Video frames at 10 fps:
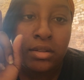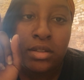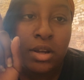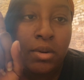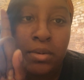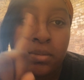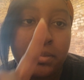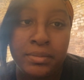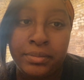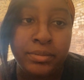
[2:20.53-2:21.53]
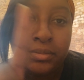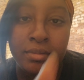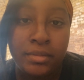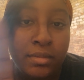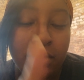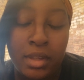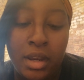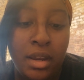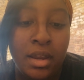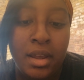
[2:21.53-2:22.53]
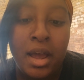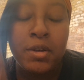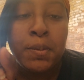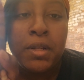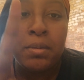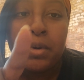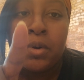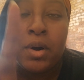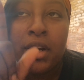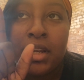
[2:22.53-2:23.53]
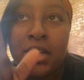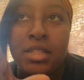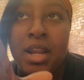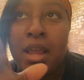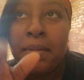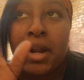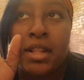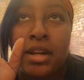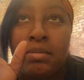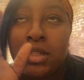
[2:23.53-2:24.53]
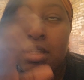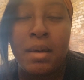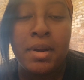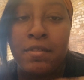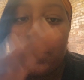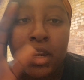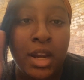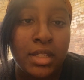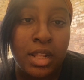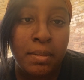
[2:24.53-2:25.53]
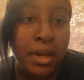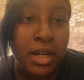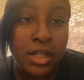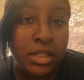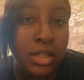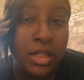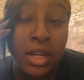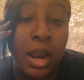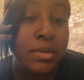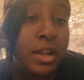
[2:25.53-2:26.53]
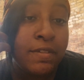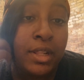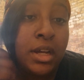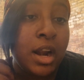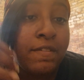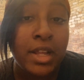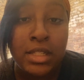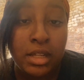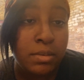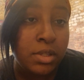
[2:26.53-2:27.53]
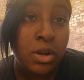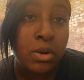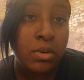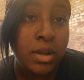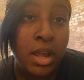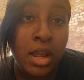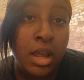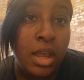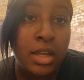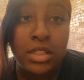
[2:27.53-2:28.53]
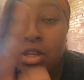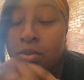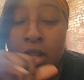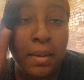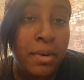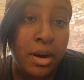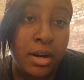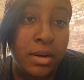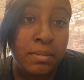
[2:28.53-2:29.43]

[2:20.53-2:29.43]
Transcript: So I was supposed to be recording yesterday, but I ended up just coming in for the next day because yesterday I was not feeling good. I fell asleep, so excuse that part.